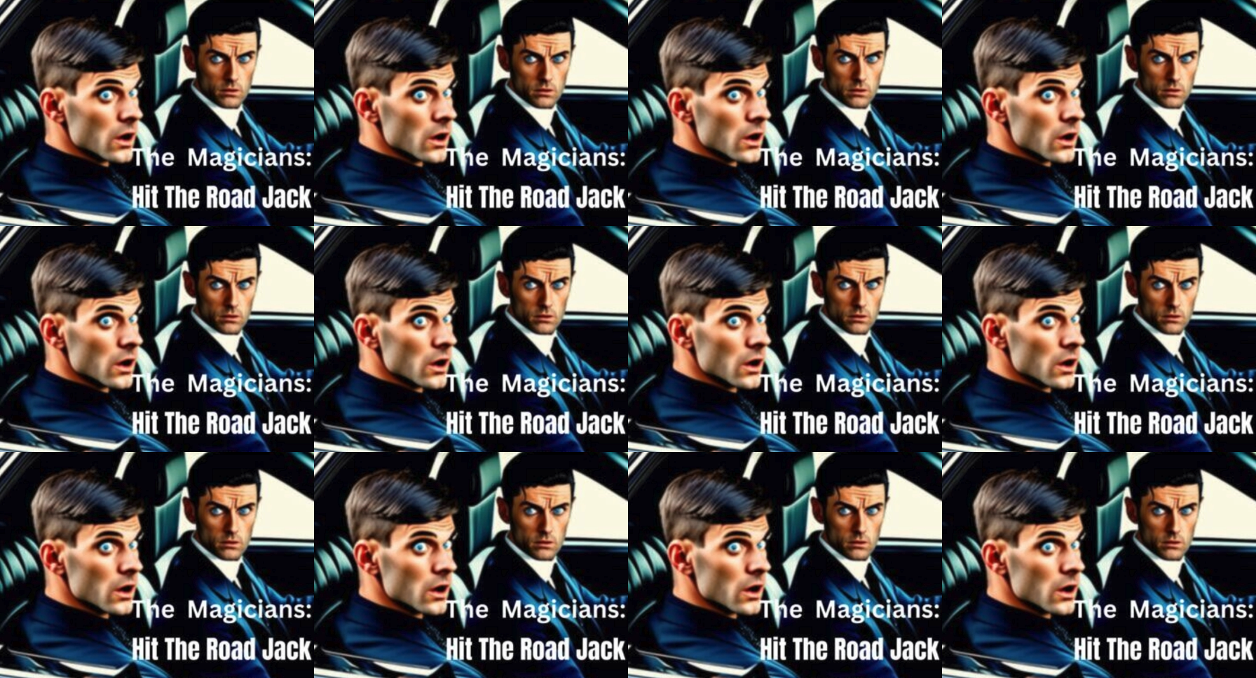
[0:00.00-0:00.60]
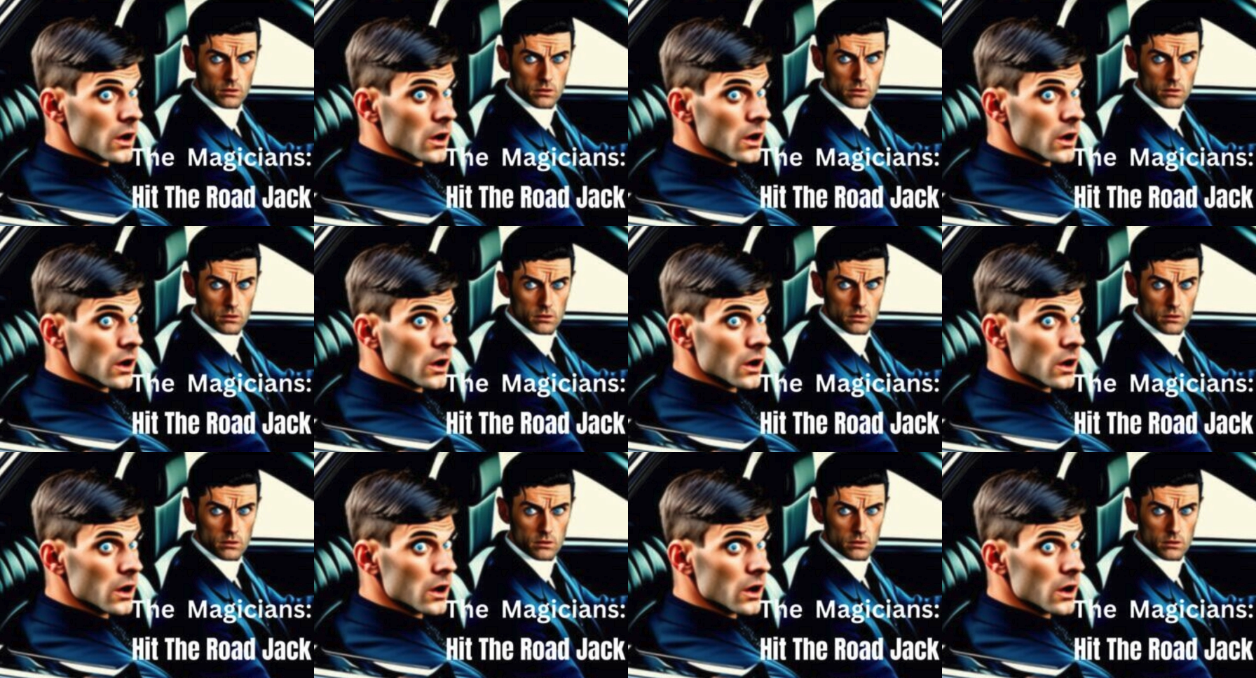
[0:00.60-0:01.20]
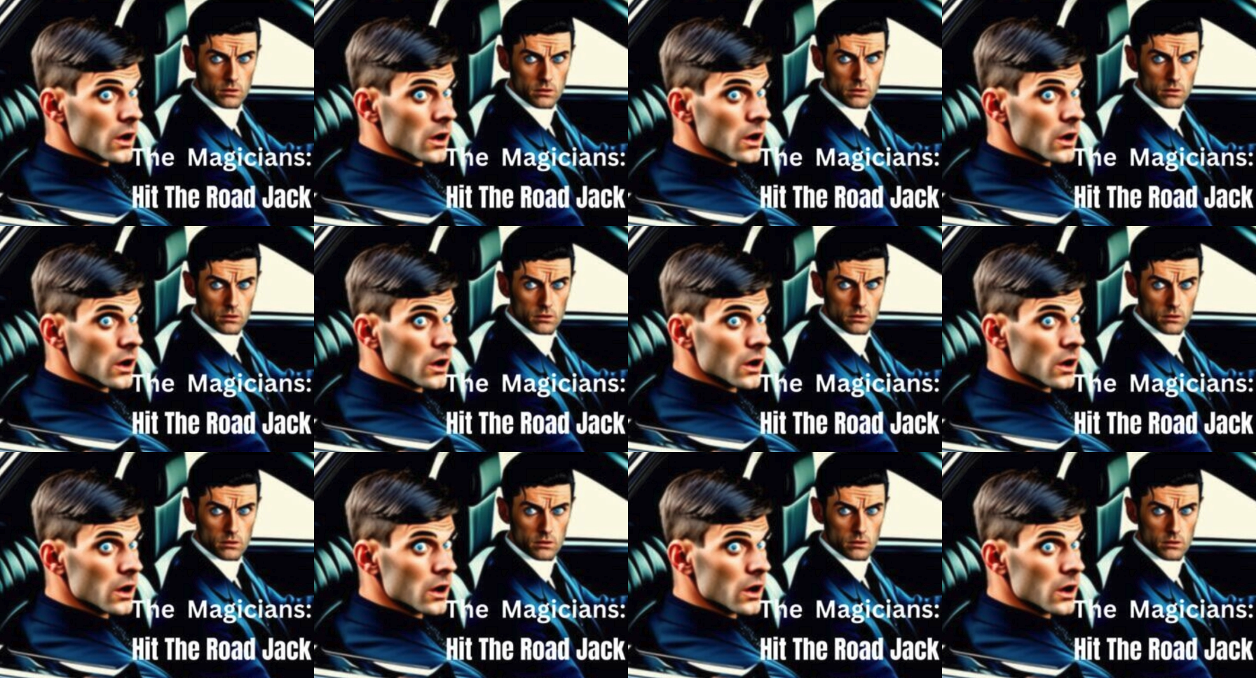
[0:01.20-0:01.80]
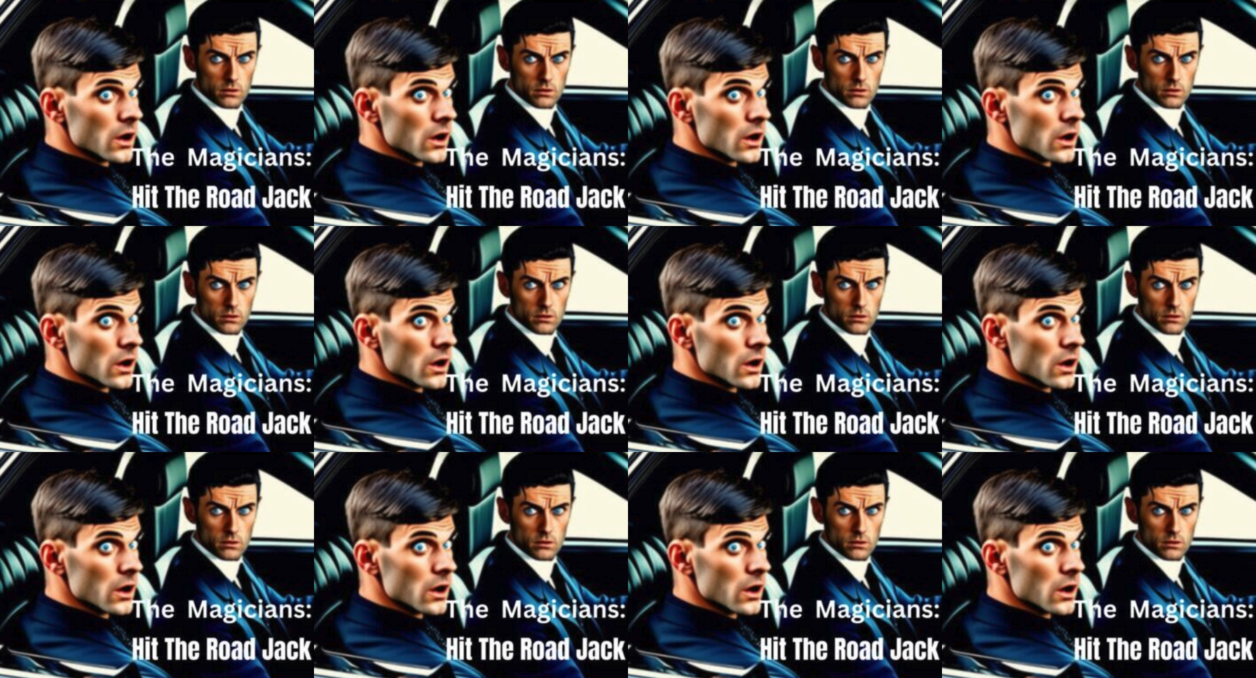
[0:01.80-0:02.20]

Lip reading: Nothing is said.